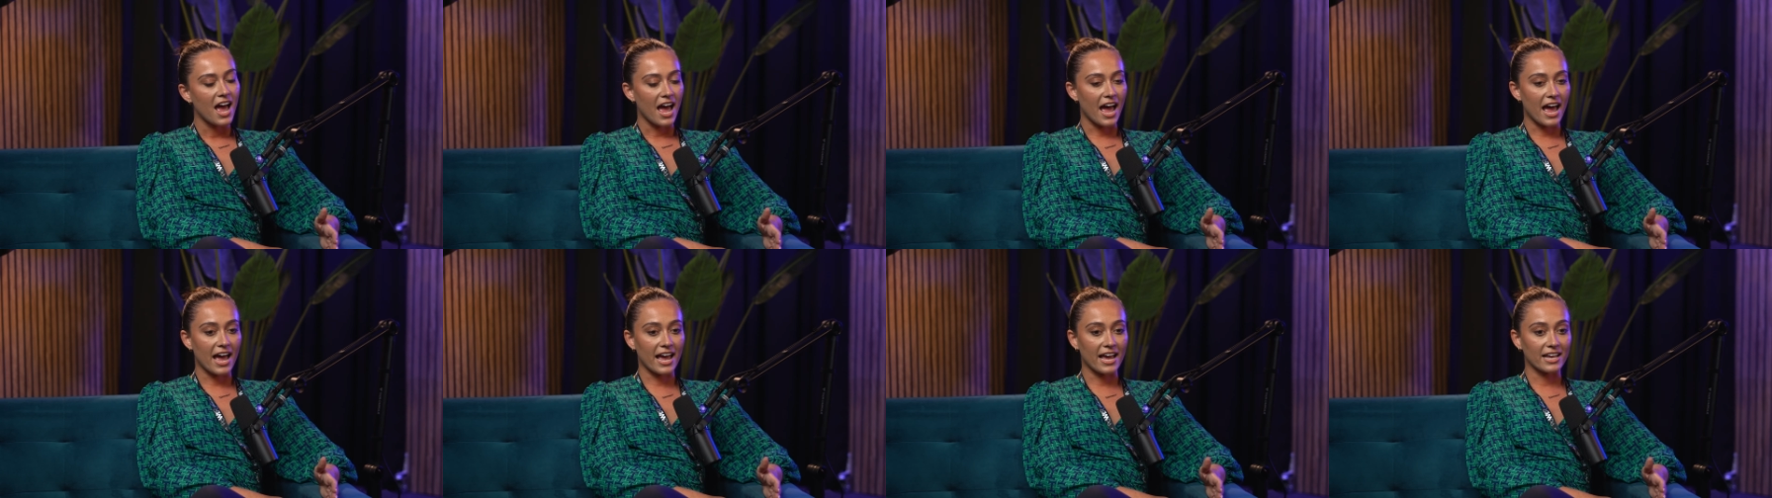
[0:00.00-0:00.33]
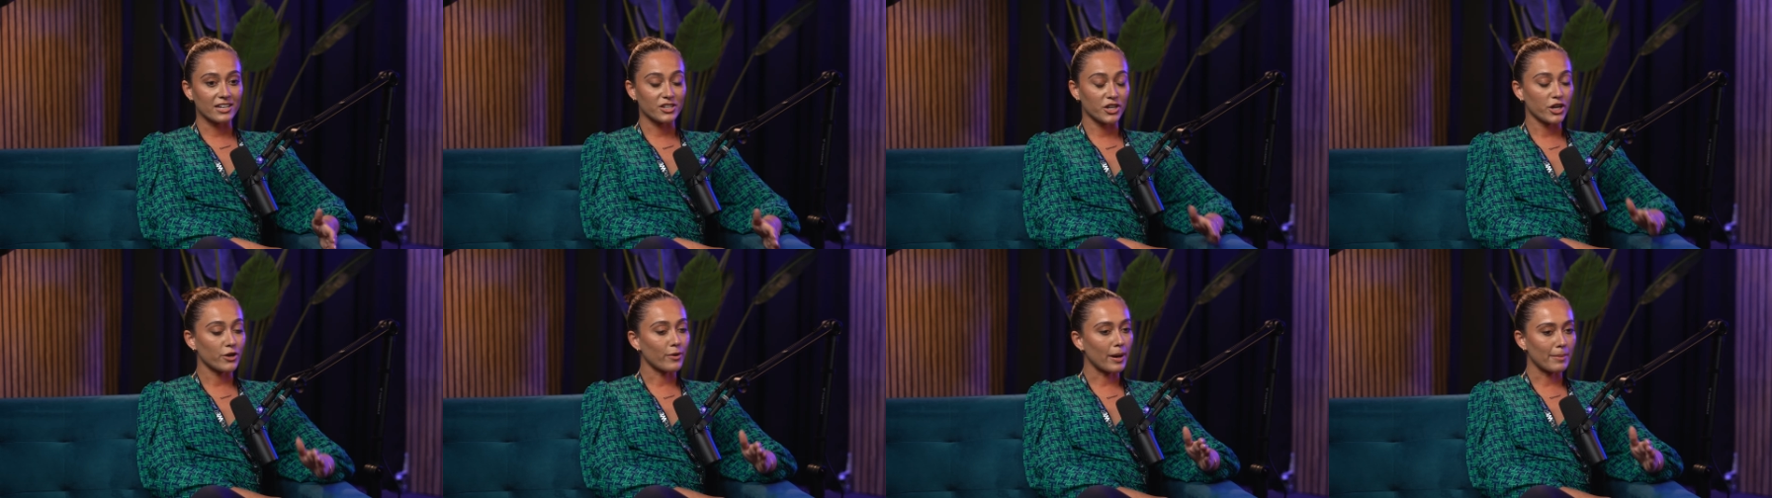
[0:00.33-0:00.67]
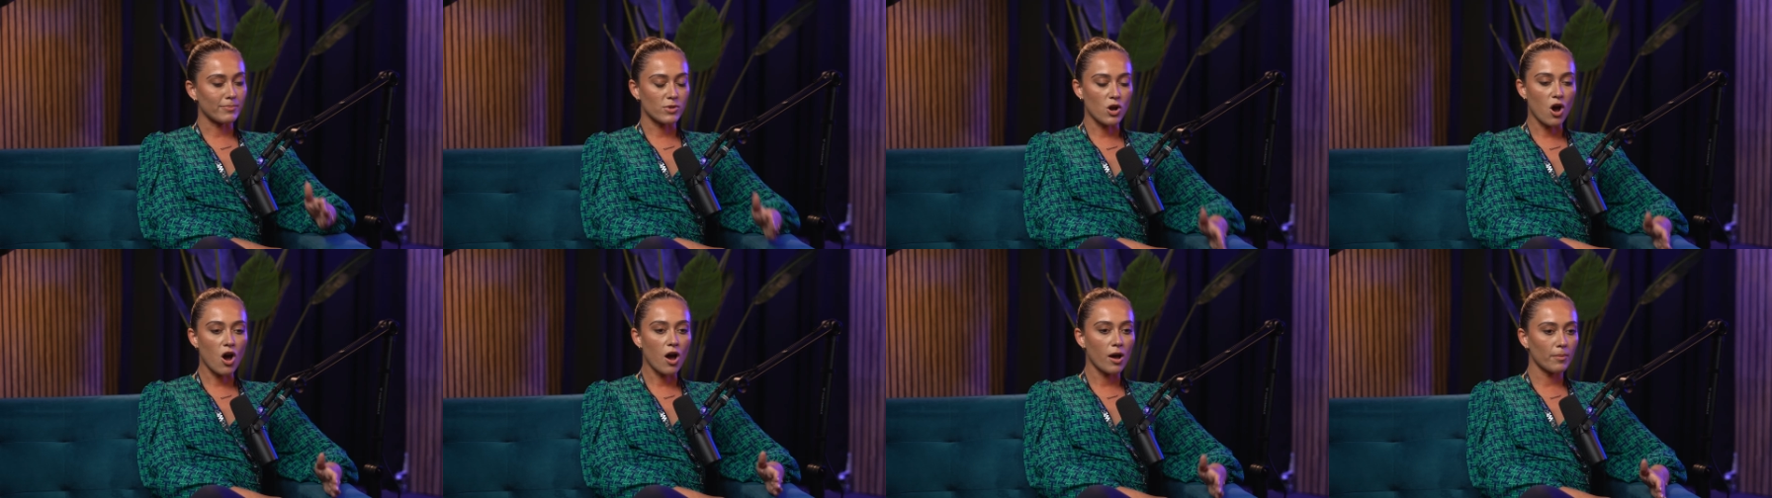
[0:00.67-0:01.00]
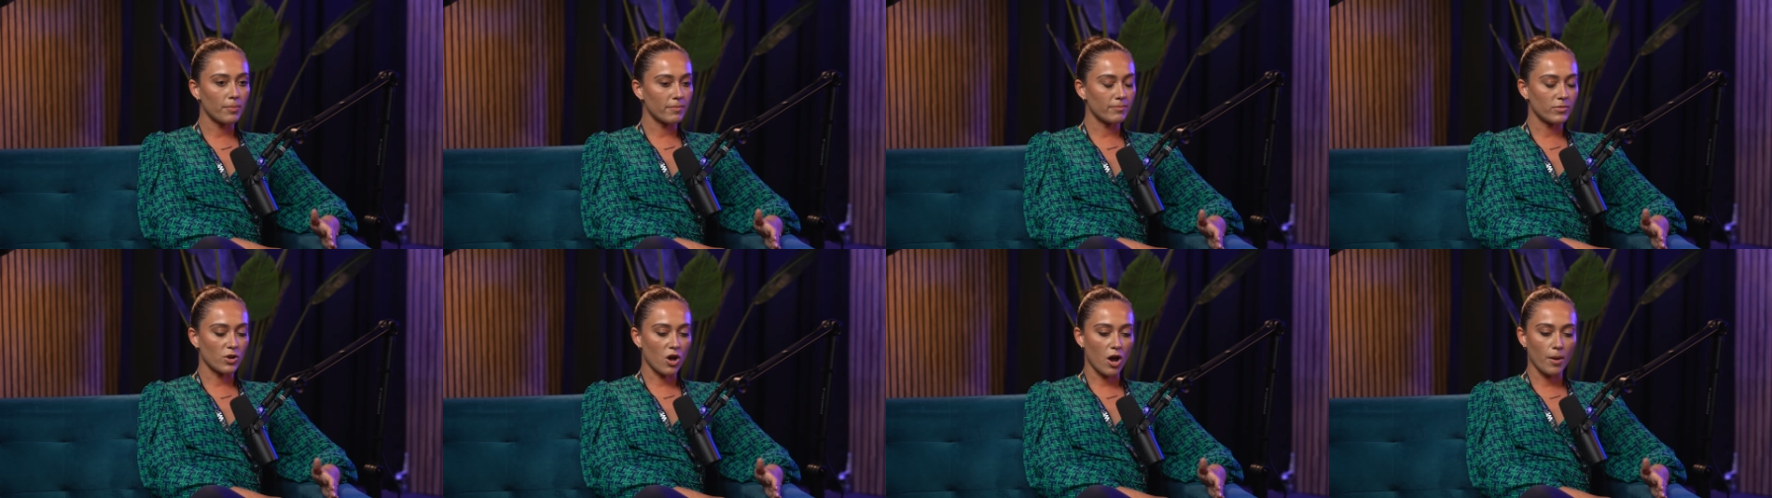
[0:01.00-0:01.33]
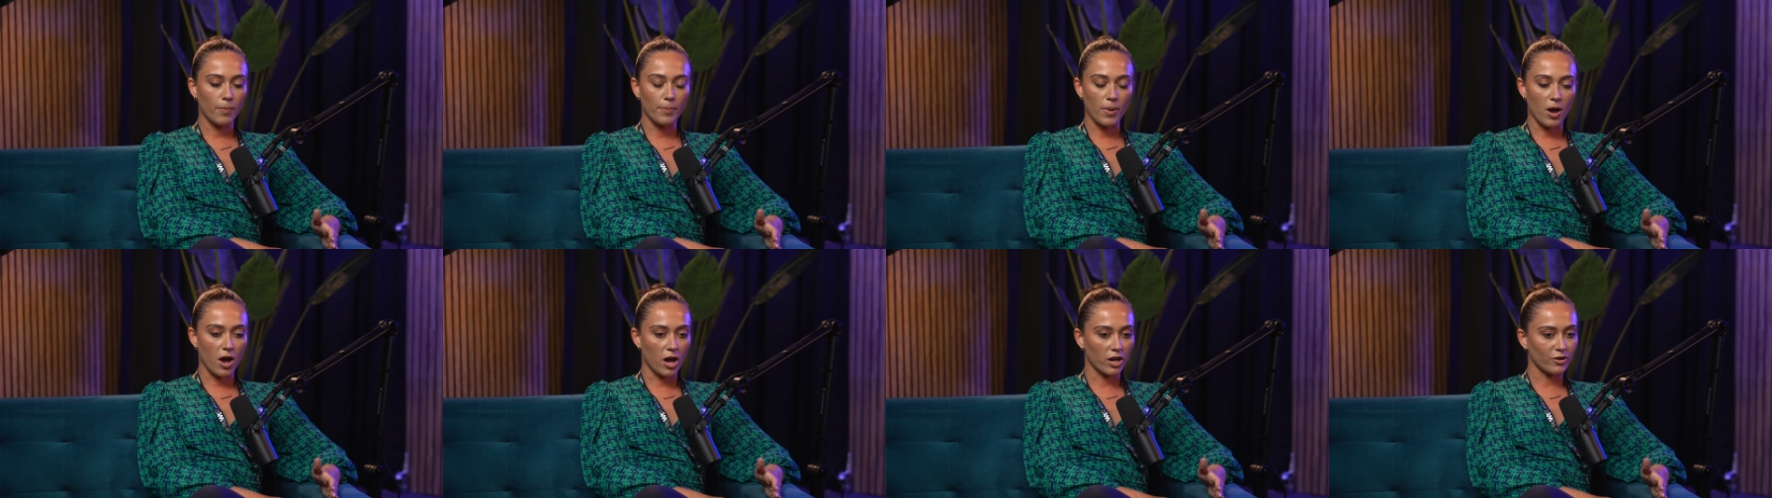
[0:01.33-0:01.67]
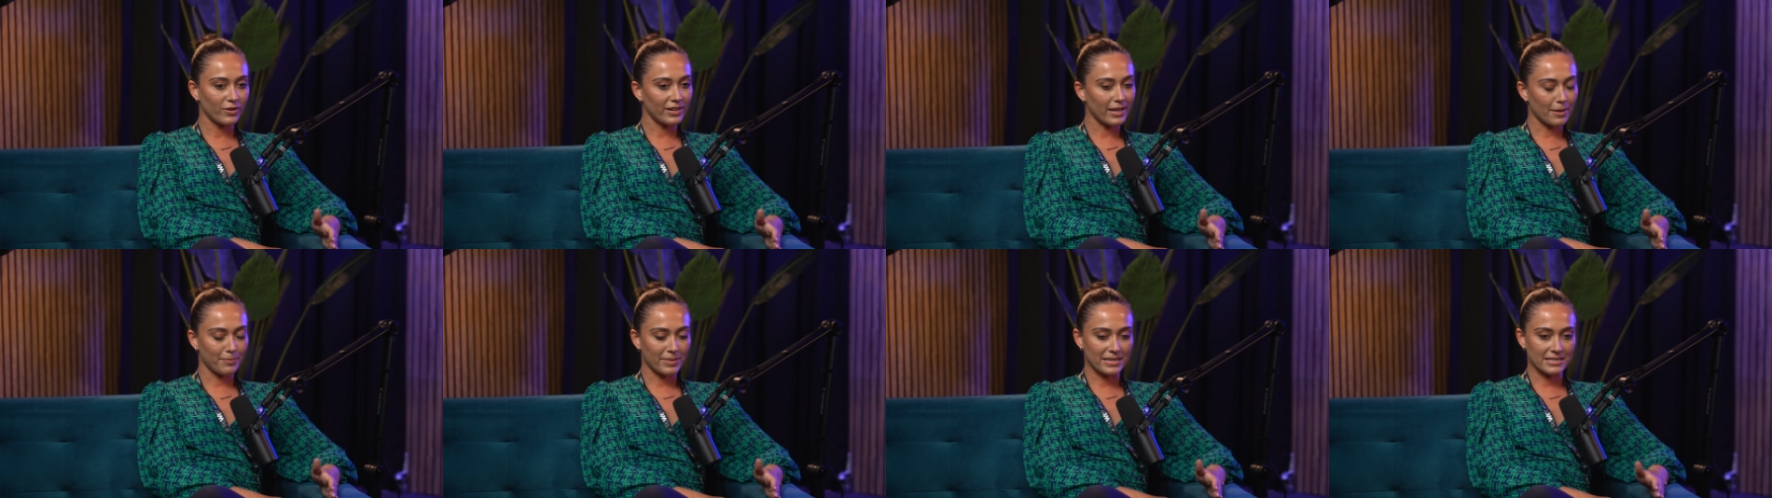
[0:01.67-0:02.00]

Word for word: And you know, I'm not a, not a partner in that